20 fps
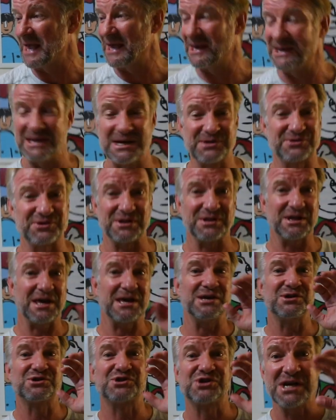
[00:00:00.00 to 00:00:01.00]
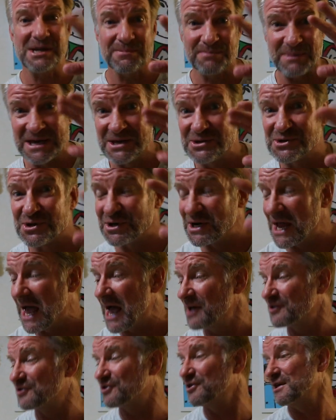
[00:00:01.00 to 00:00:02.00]
and it's they ship
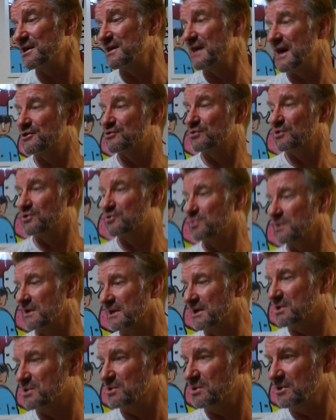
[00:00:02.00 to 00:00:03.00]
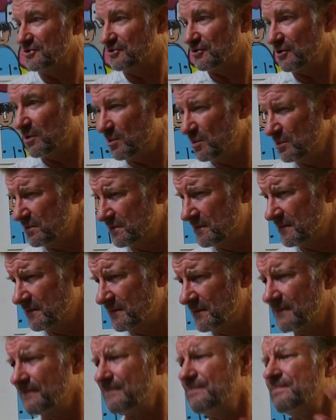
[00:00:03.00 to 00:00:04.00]
internationally. That's what's really cool. So
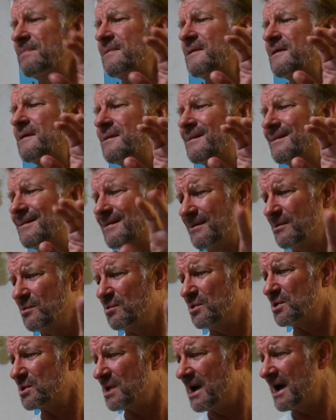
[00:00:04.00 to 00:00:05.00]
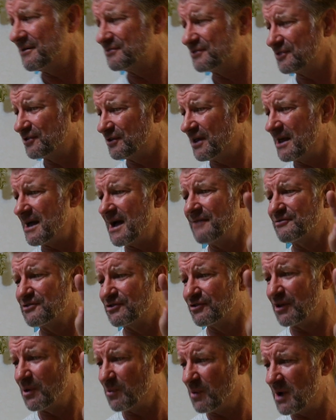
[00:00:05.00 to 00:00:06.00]
what do I have to say? I have
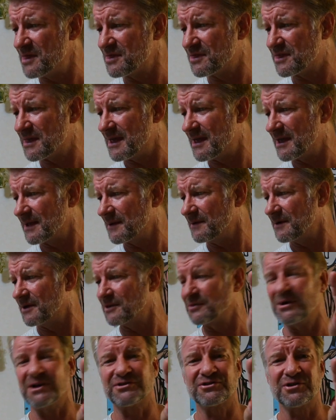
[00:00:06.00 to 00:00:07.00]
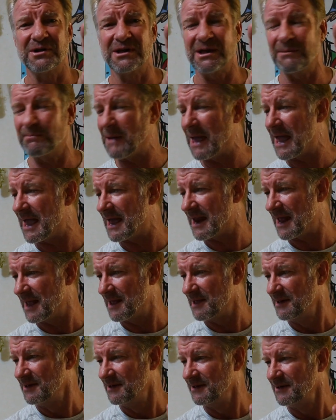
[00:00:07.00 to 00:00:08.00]
to say one thing, otherwise I don't get paid.
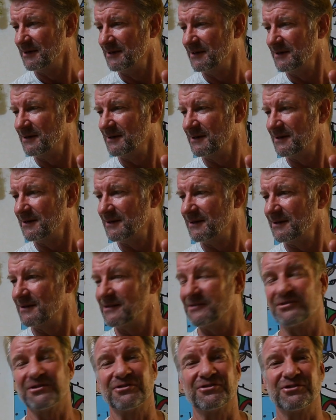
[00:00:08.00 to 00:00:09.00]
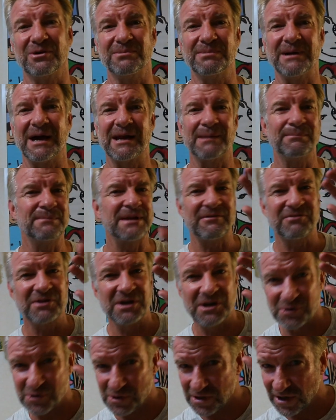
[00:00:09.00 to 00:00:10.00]
This is so bad. I'm never
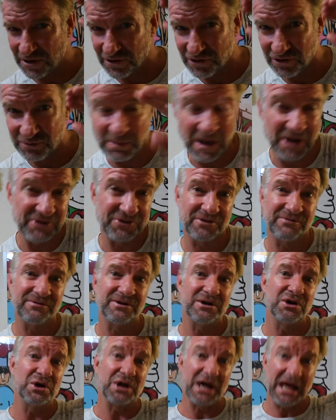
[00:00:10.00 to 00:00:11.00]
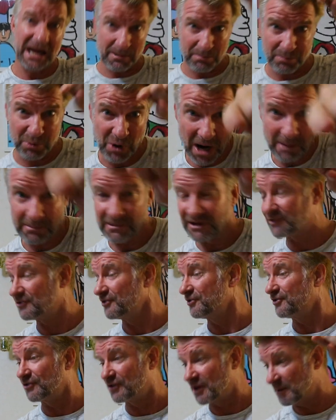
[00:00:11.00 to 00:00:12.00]
going to do another sponsored video again. I promise.
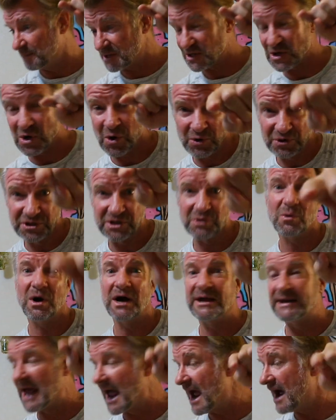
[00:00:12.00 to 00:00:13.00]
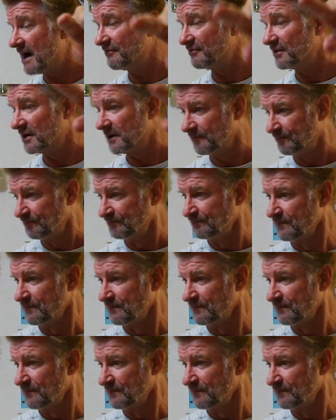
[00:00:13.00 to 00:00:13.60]
This is going to be the only one ever.